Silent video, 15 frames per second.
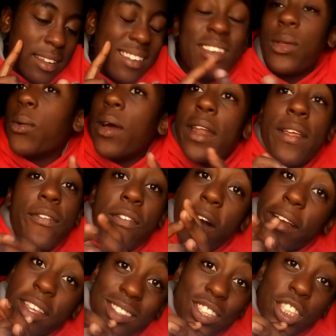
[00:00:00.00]
do any
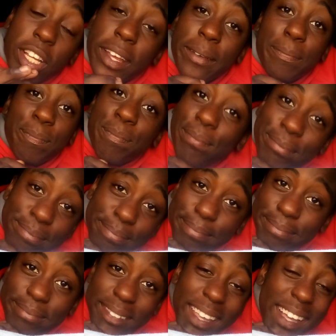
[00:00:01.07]
fucking shit.
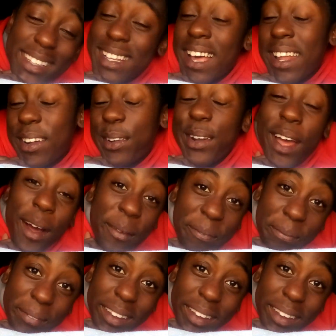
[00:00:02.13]
Cause I don't know.